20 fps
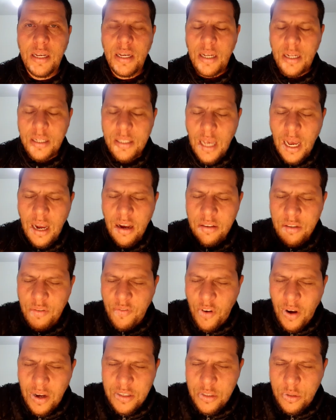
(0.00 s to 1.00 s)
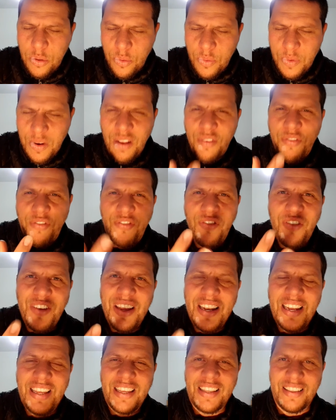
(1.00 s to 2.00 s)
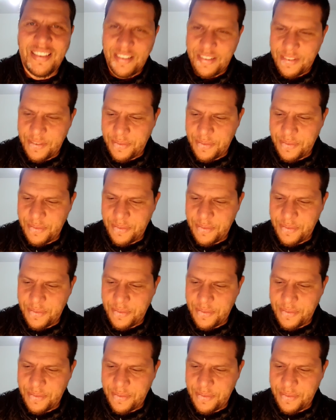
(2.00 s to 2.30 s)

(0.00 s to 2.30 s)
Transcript: It's hard for us to really feel it.